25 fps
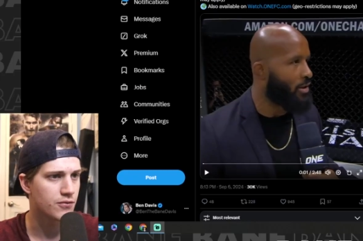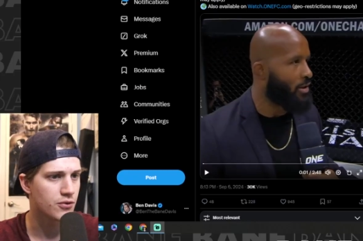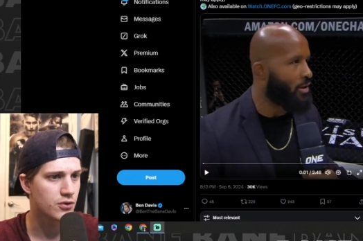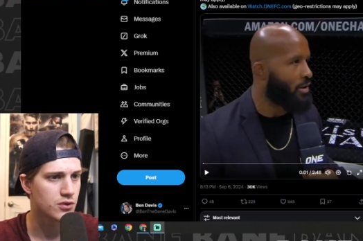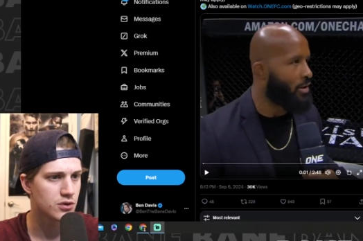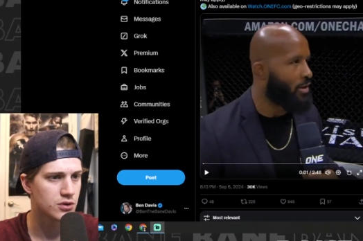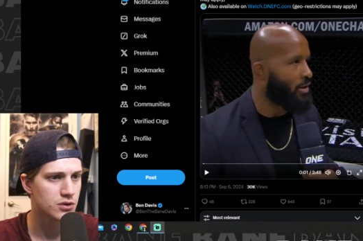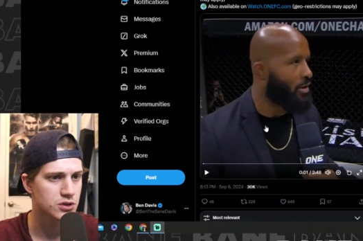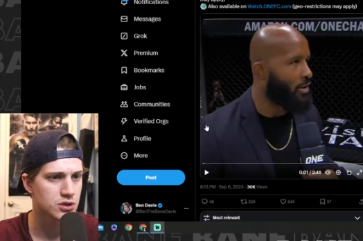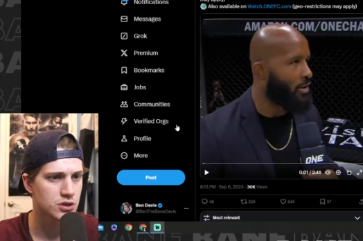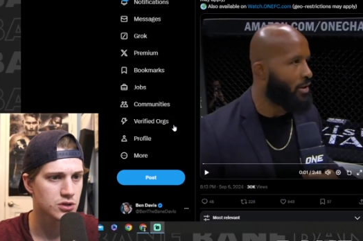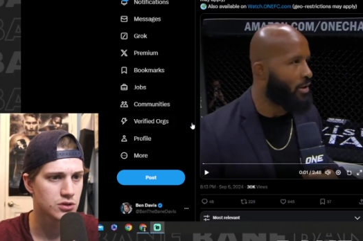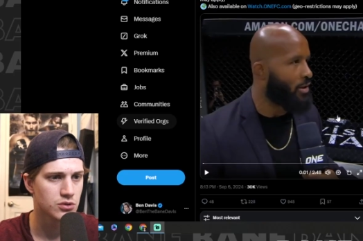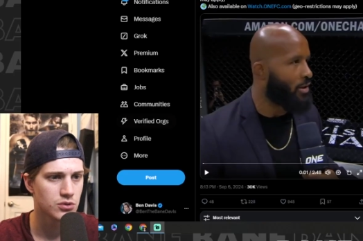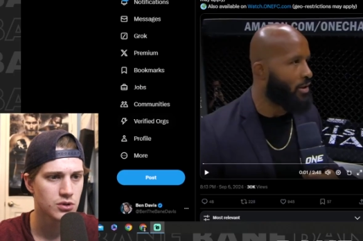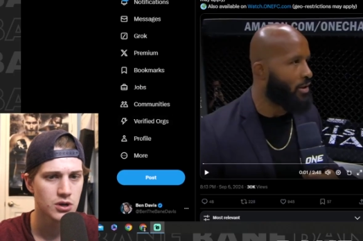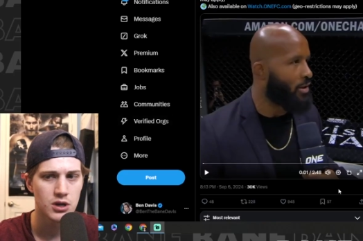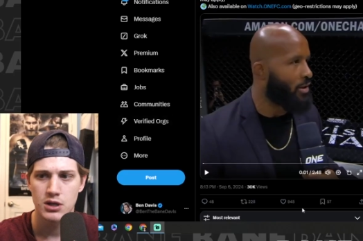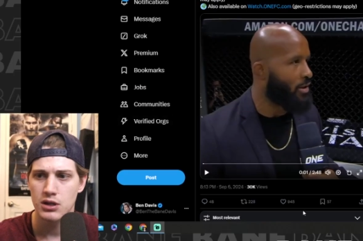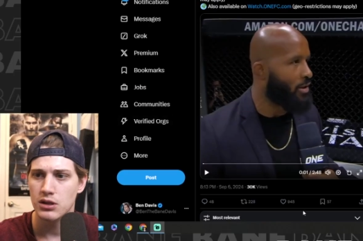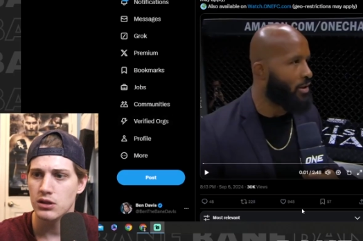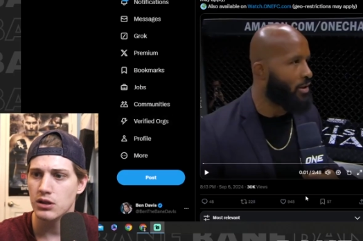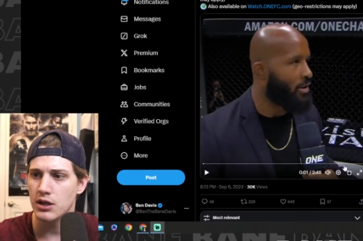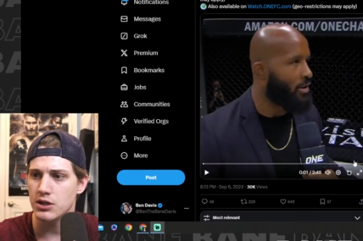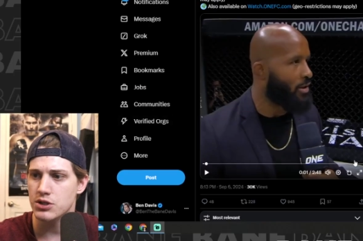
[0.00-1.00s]
Speaker 1: further ado,
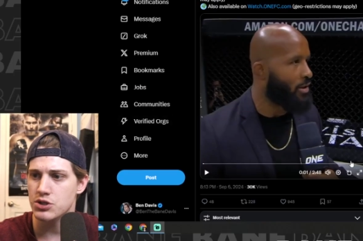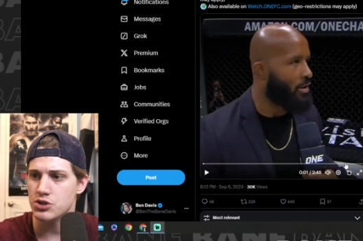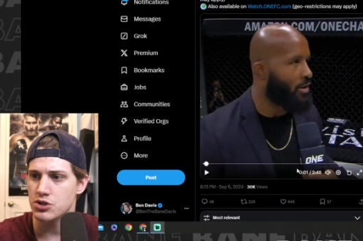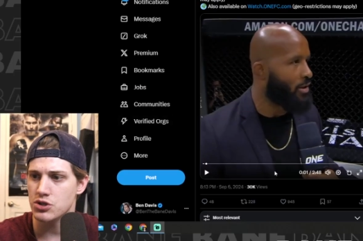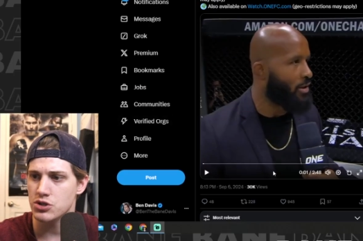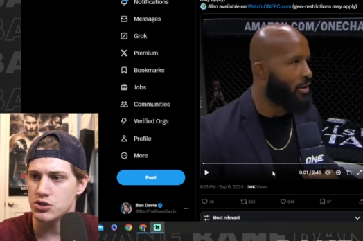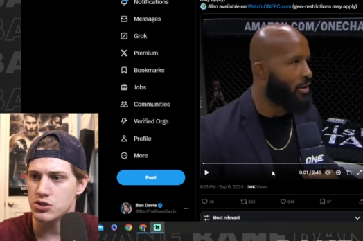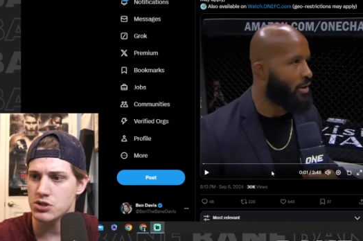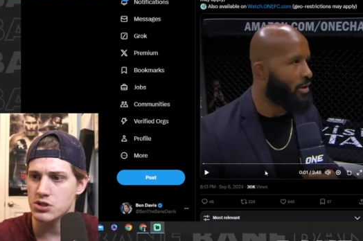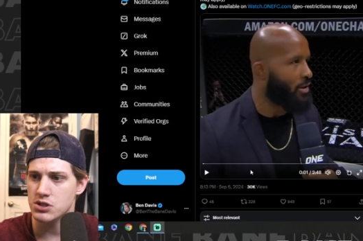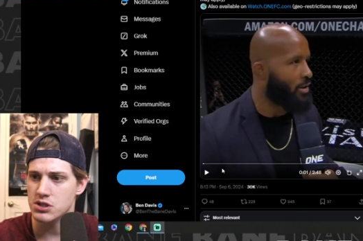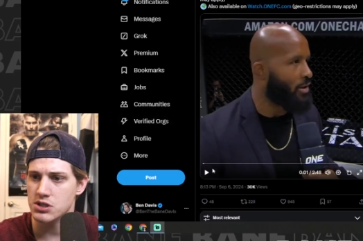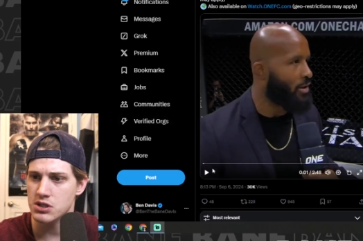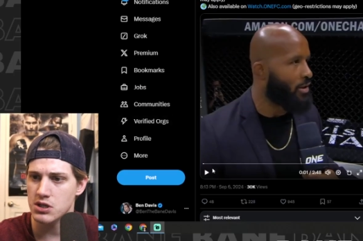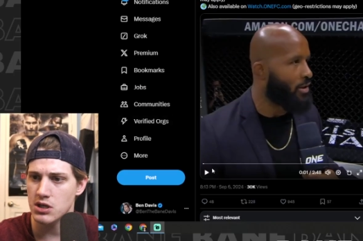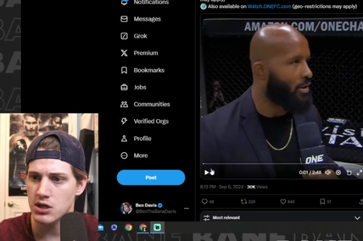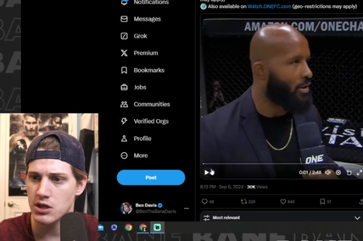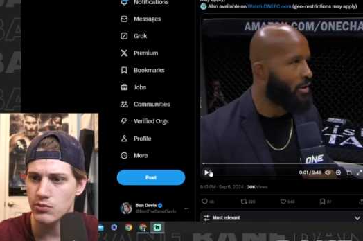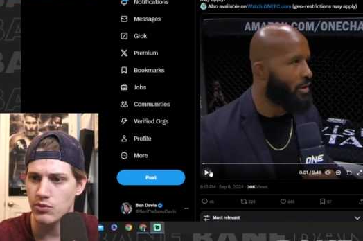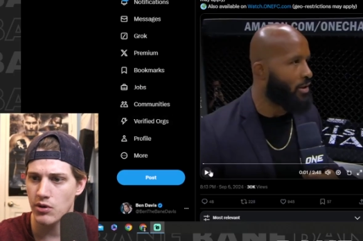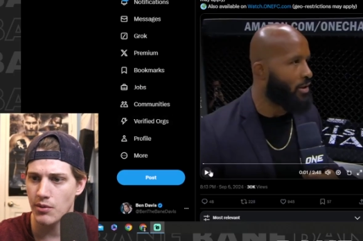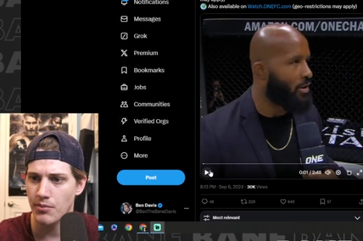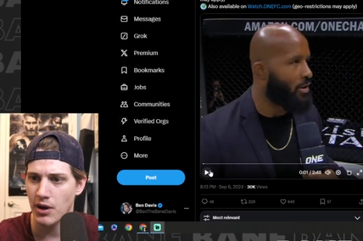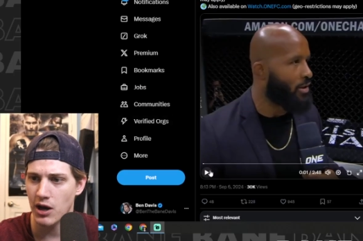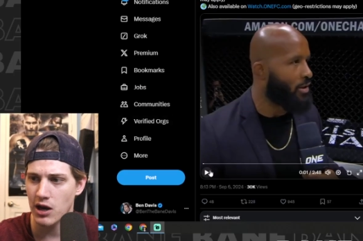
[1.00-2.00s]
let's just see
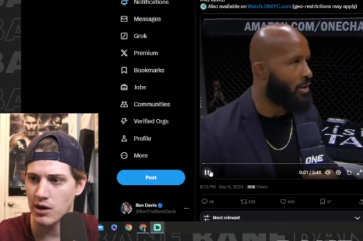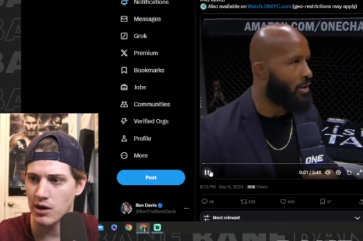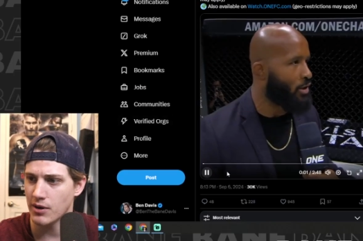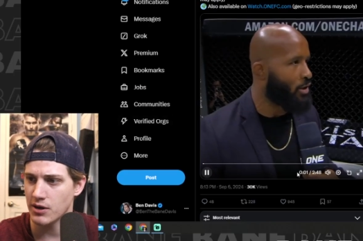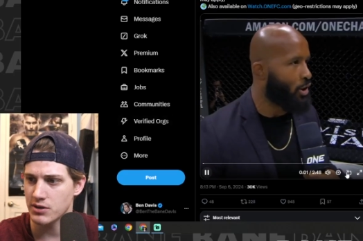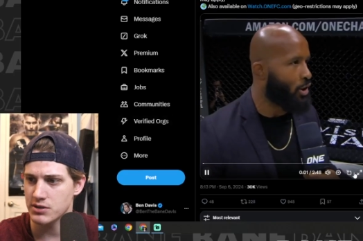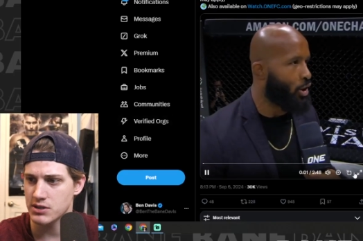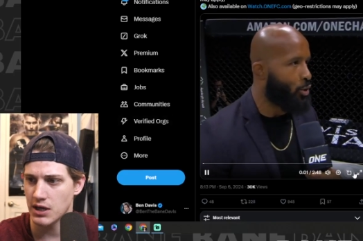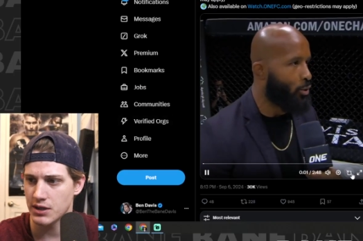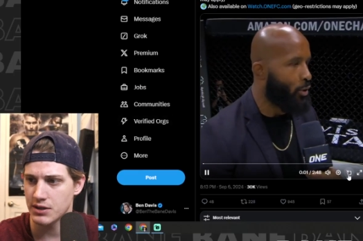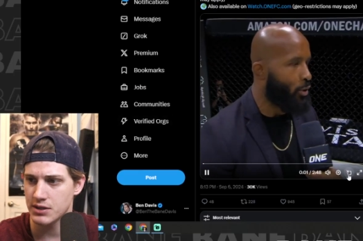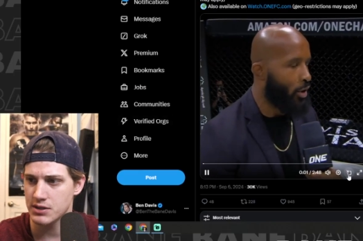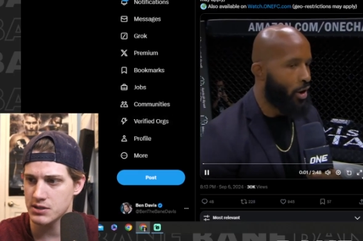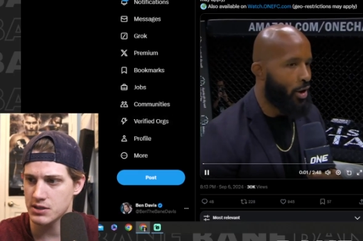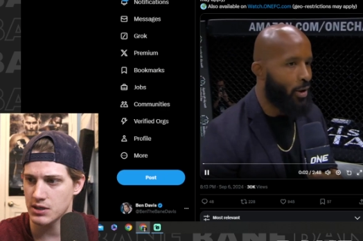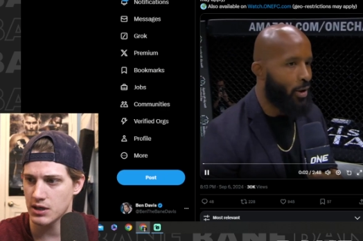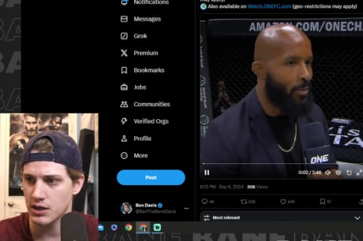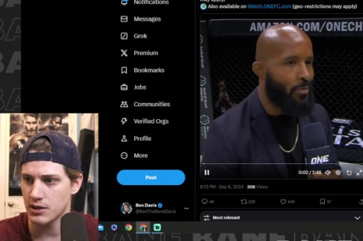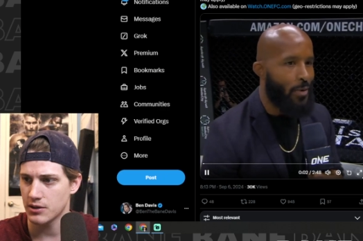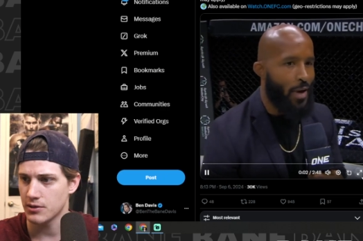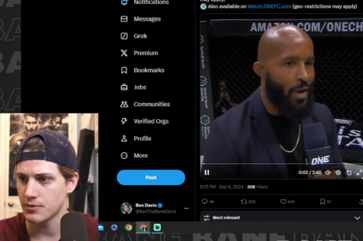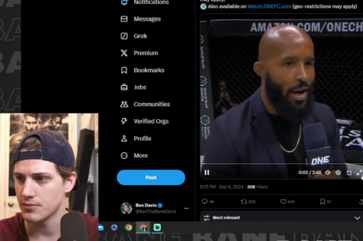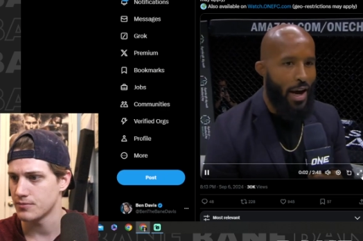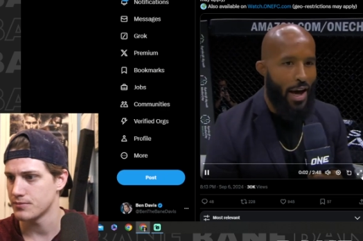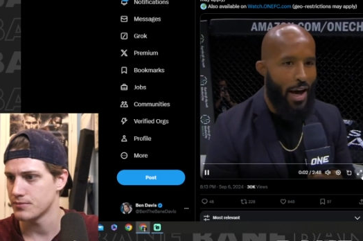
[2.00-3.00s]
what Mighty Mouse had career. to